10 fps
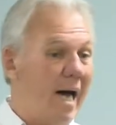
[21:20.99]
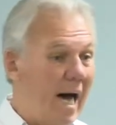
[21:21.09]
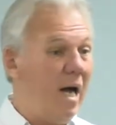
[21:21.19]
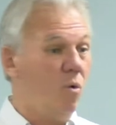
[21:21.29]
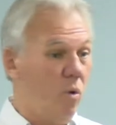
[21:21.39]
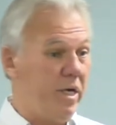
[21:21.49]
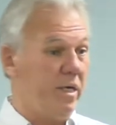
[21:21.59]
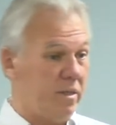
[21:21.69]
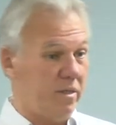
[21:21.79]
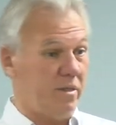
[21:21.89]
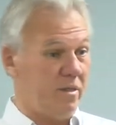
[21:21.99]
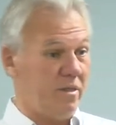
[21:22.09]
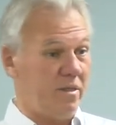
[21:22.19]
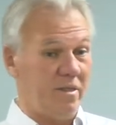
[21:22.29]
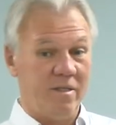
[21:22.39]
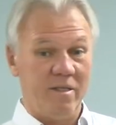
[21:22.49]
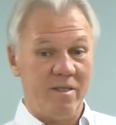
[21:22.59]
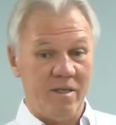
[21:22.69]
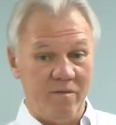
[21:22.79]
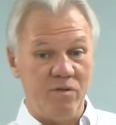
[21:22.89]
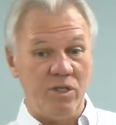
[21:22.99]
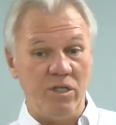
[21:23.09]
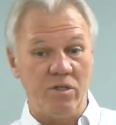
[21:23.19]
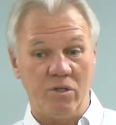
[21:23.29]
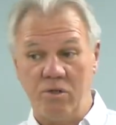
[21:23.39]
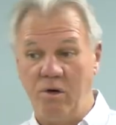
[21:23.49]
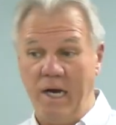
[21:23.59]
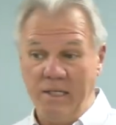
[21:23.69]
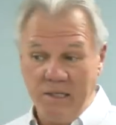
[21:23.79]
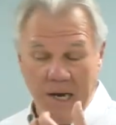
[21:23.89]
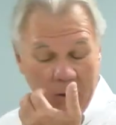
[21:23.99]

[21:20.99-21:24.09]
eyewitnesses of Jesus Christ.